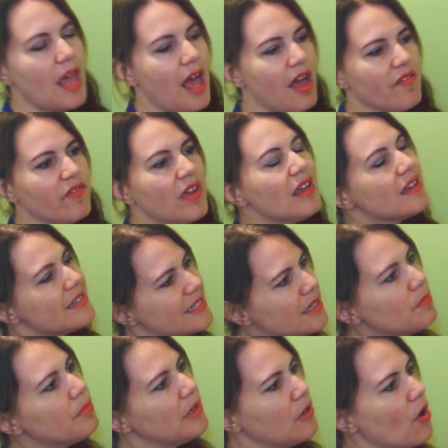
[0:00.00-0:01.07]
have
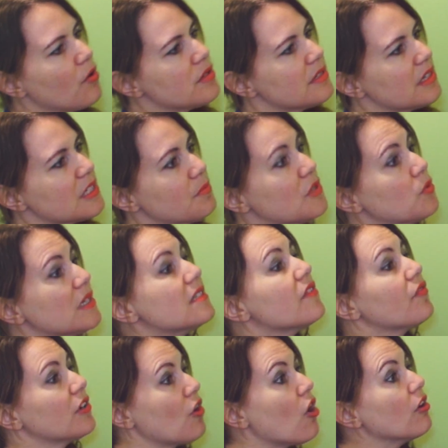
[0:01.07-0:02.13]
symbiosis between
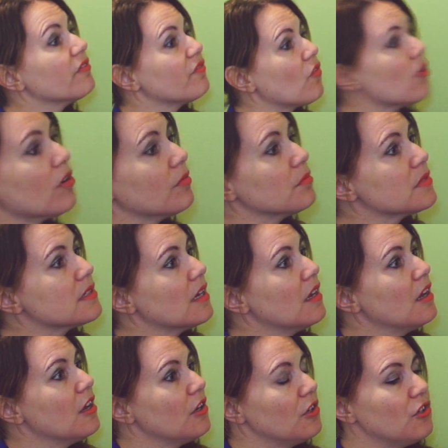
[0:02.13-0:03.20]
different art forms,
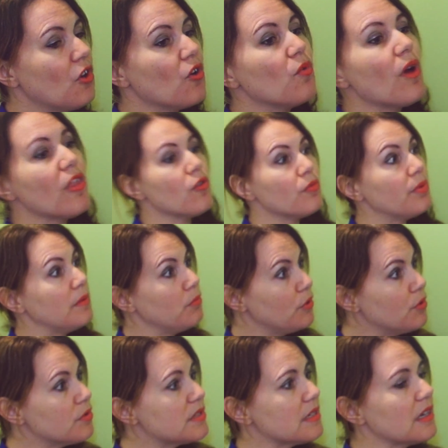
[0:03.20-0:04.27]
you know, whether it be
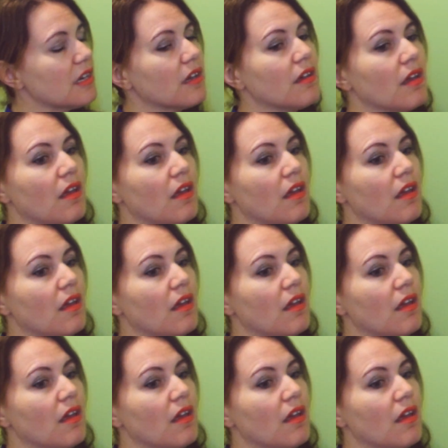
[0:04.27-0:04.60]
music,